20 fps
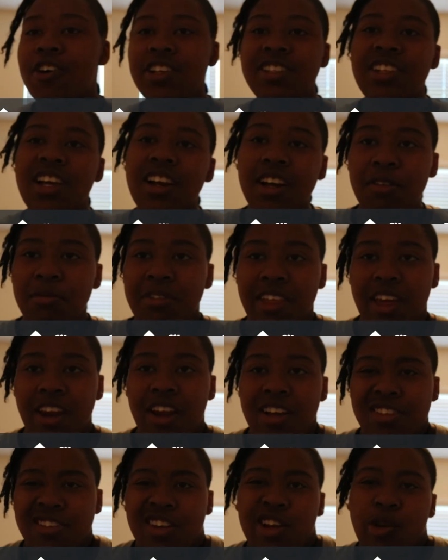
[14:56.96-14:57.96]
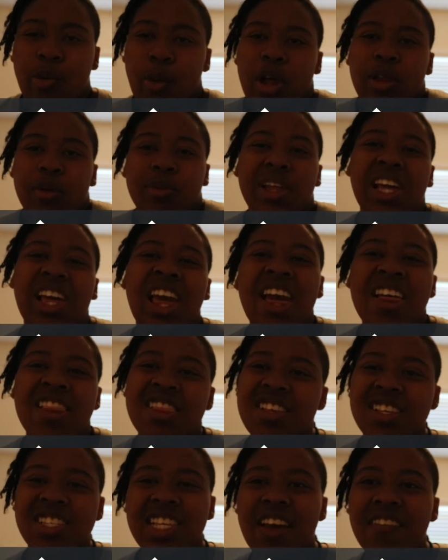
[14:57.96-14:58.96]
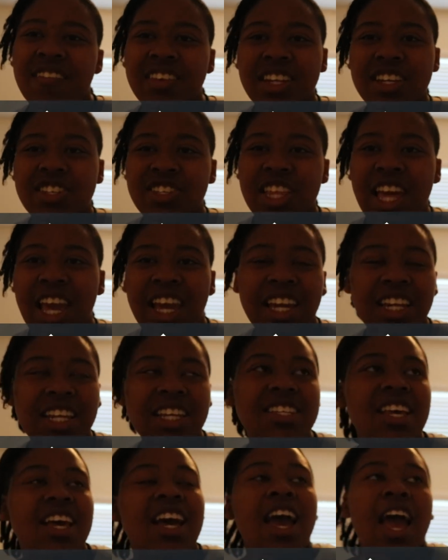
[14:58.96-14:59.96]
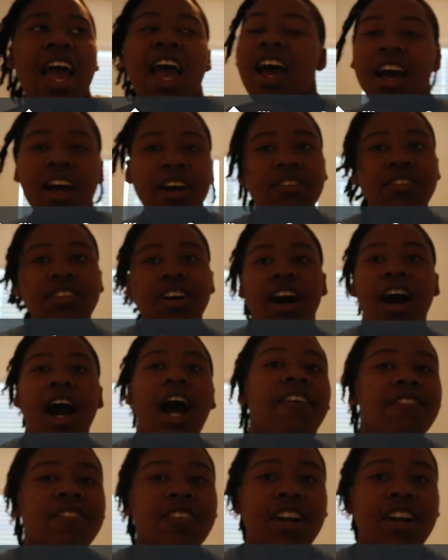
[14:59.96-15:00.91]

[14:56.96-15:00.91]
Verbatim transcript: it's not gonna be that hot today. It'll probably be like the 70s or 80s. Hell no, I